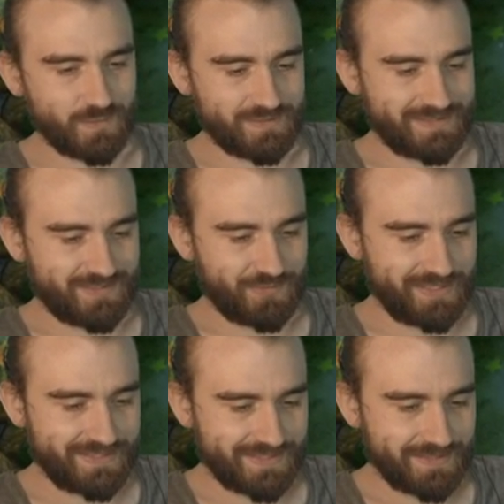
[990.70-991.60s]
I'm
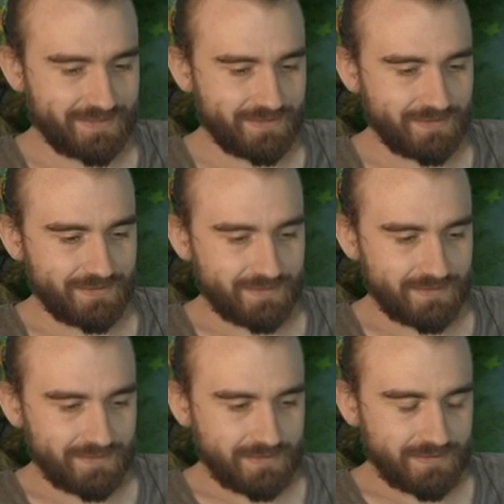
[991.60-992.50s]
trying to say.
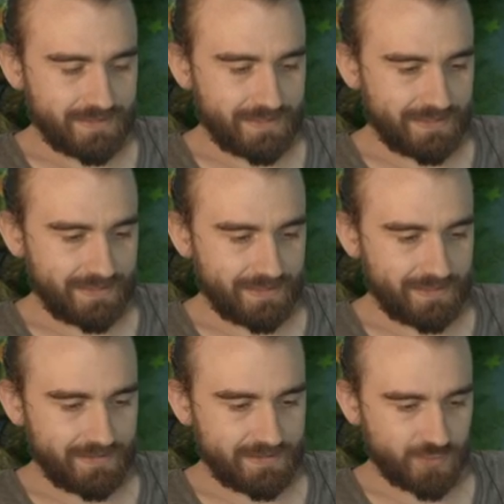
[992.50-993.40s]

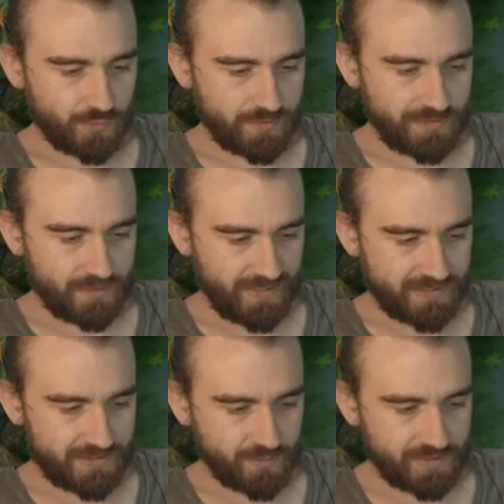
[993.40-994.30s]
Uh, sure,
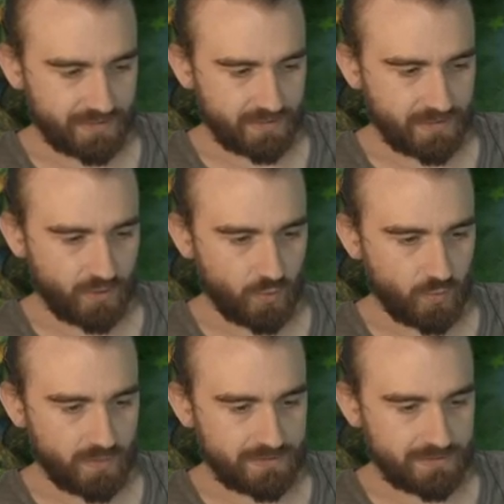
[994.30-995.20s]
incubation druid can
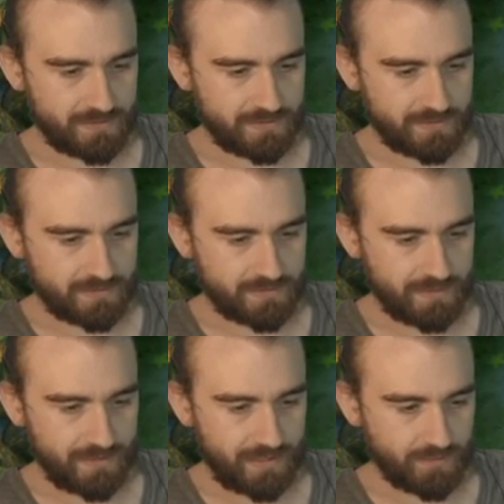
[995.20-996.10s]
go.
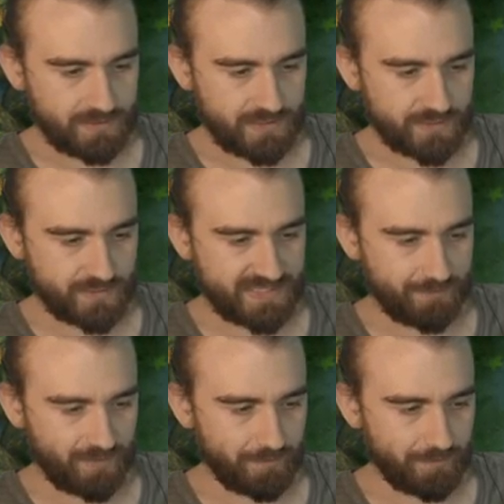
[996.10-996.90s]
Uh, we just do a temple of